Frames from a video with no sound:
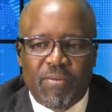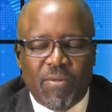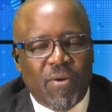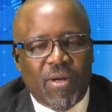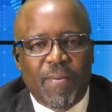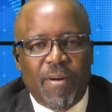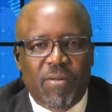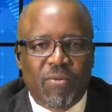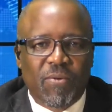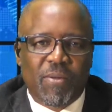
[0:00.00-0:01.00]
talk
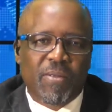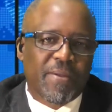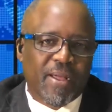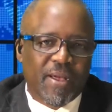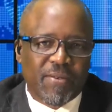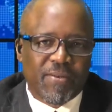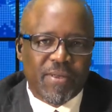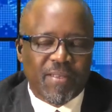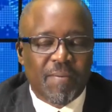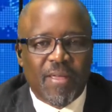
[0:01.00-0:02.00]
about 2 to 3
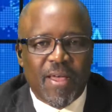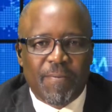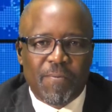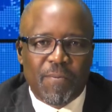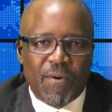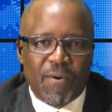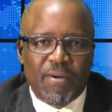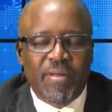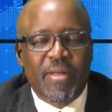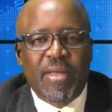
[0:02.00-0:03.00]
countries, sometimes more,